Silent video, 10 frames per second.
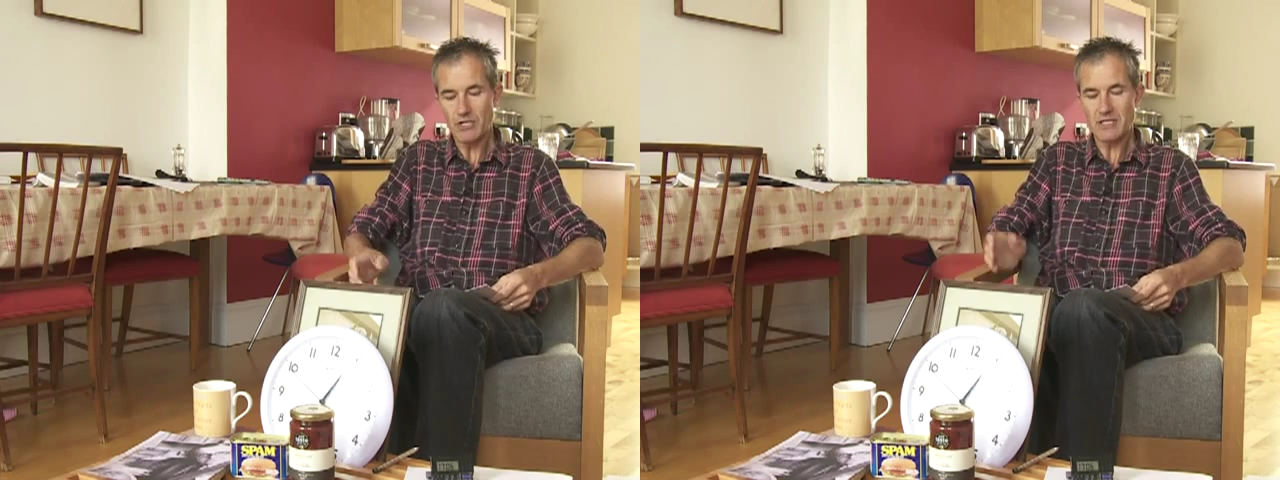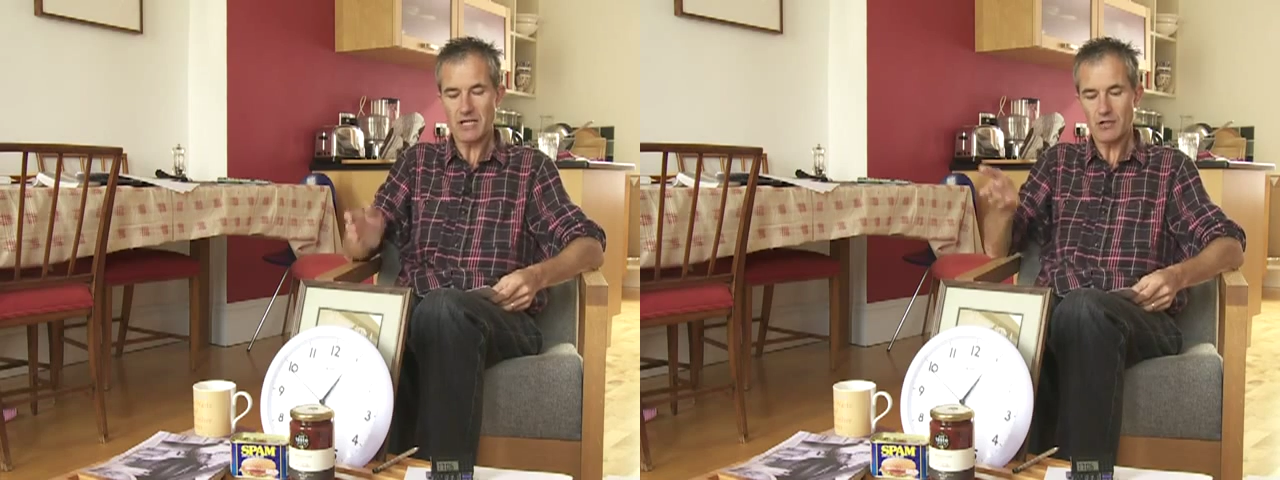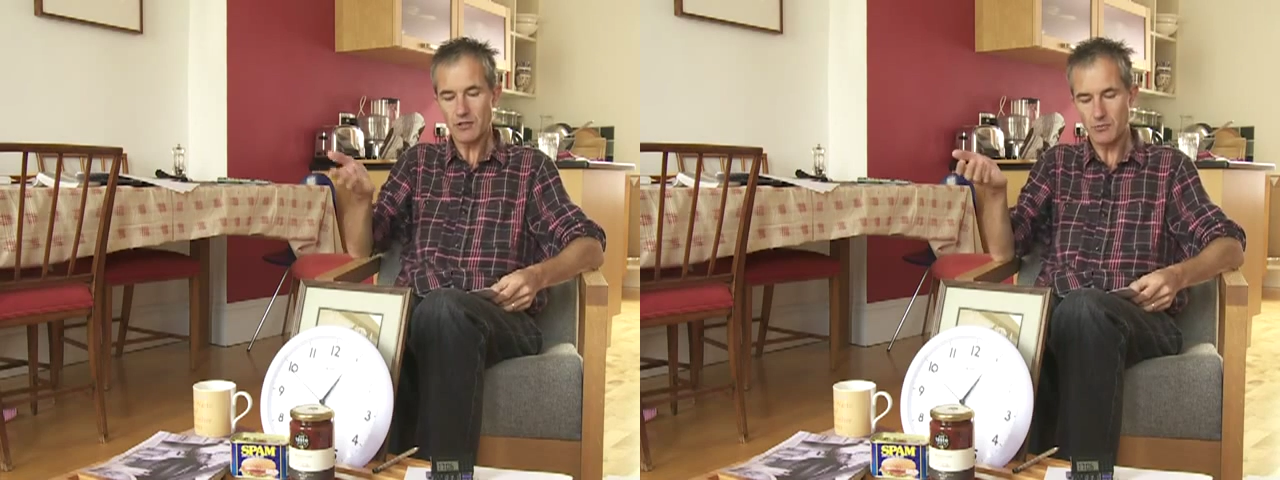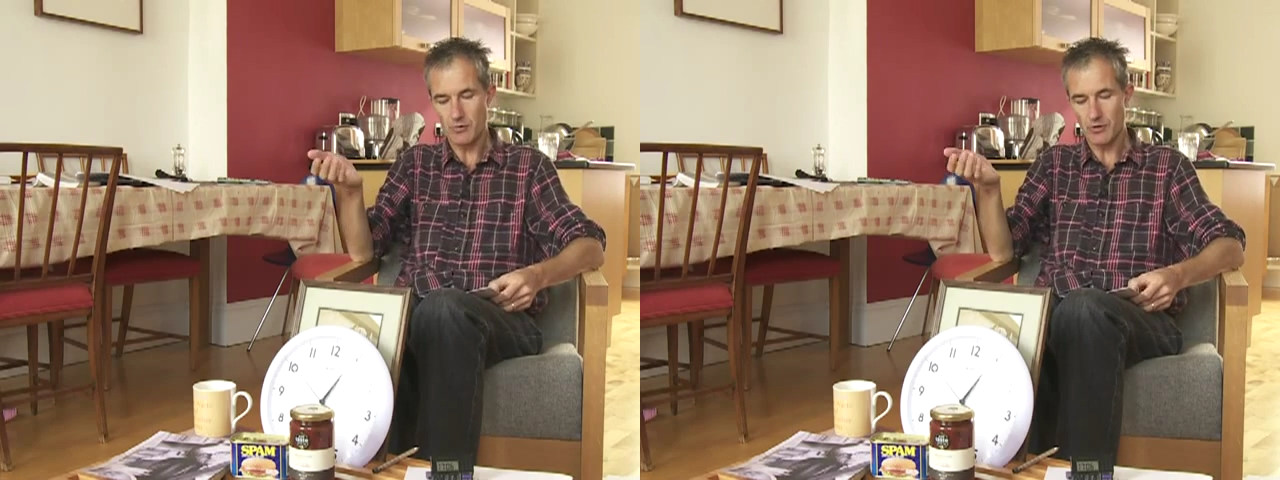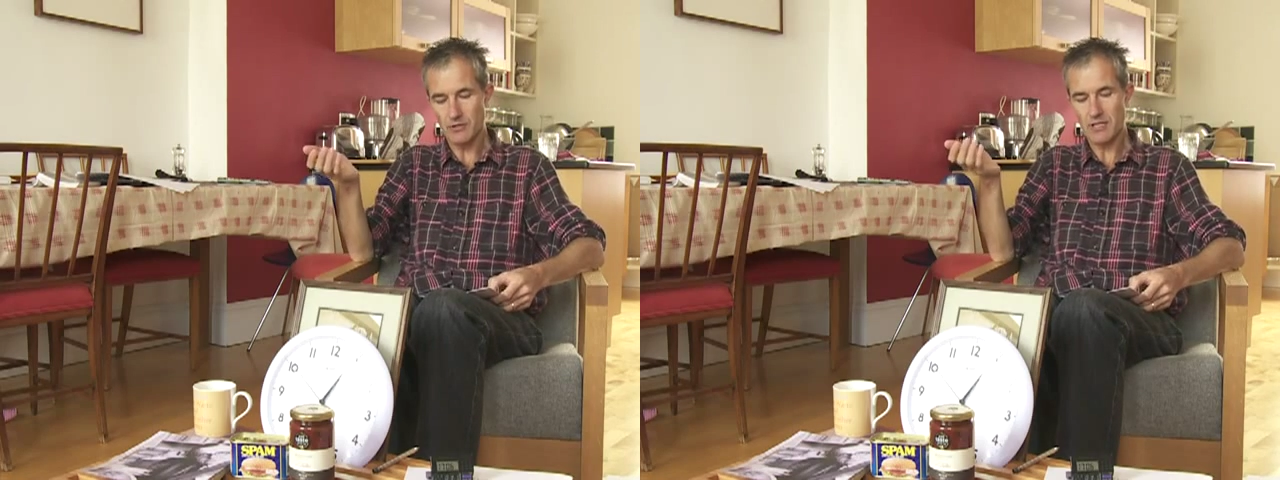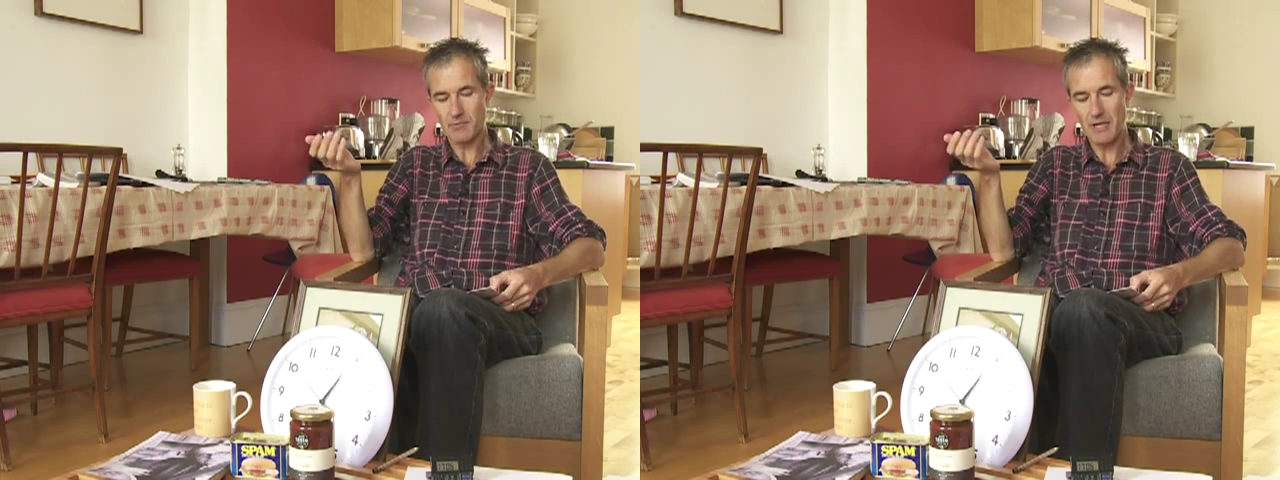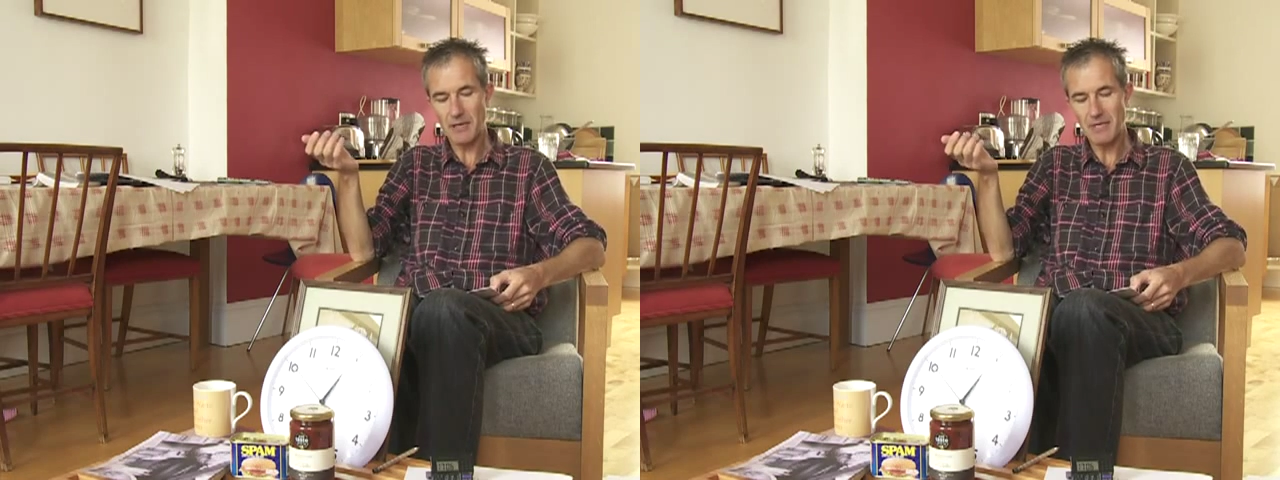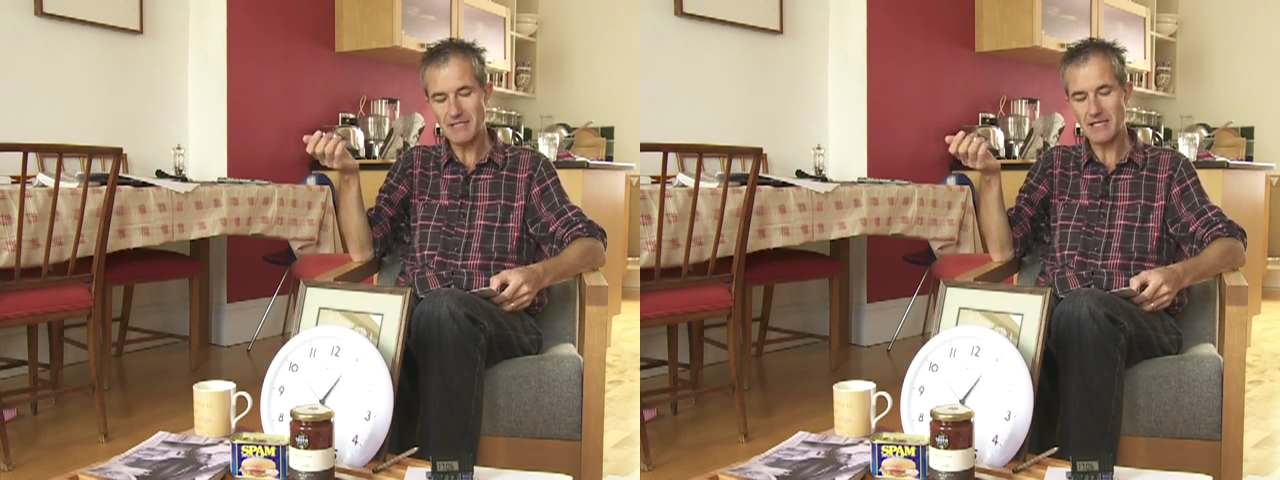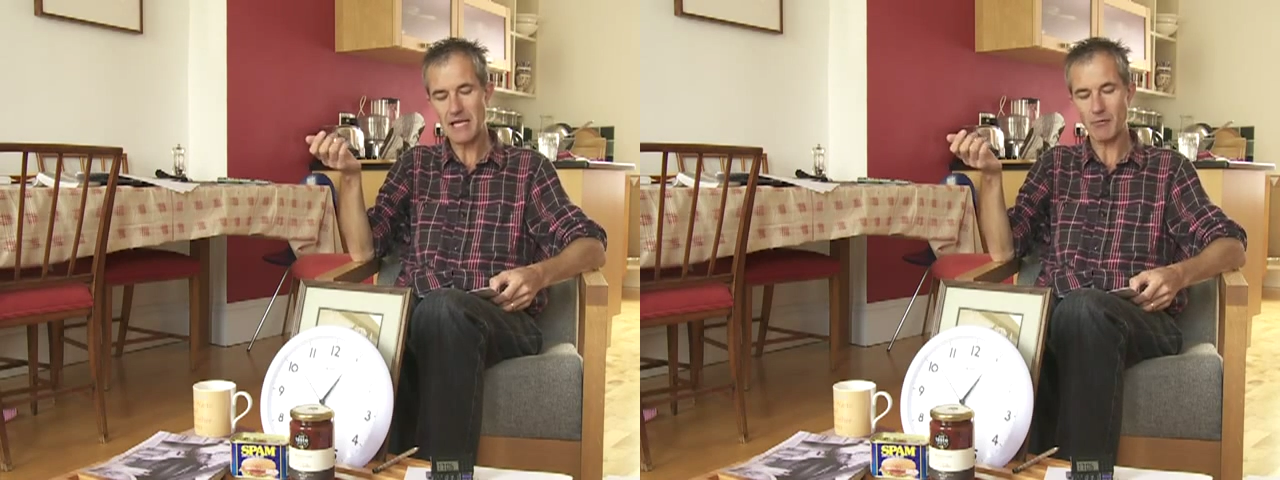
is answerable to the BBC,